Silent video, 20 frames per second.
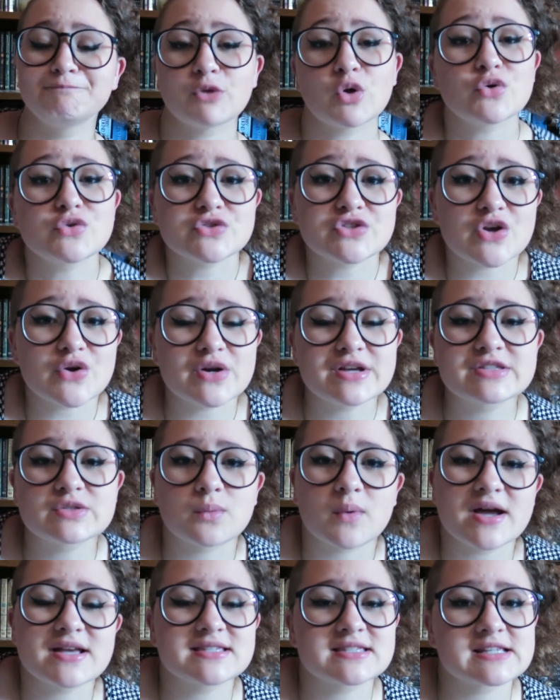Also, it's
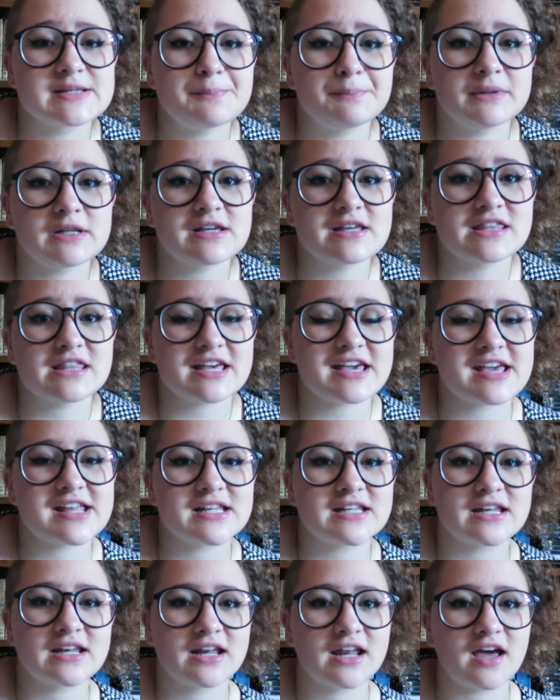way simpler
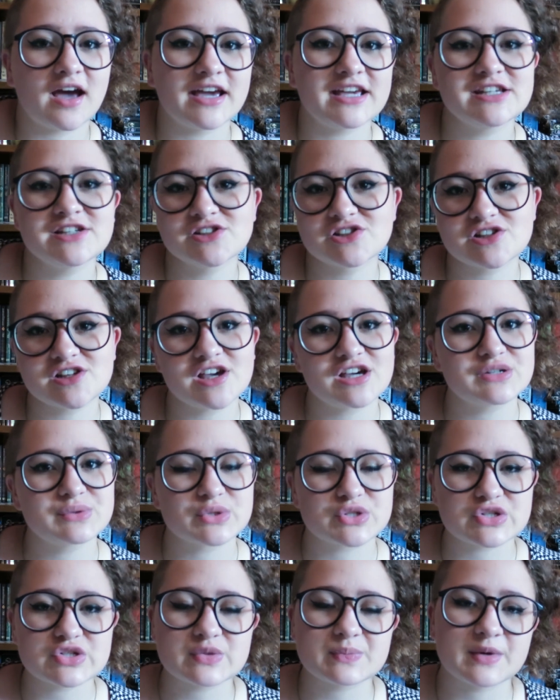than Aisha,
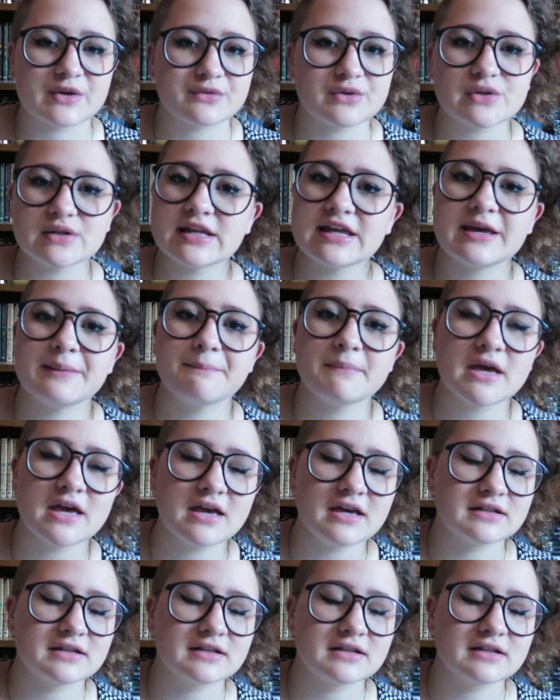which is my real name.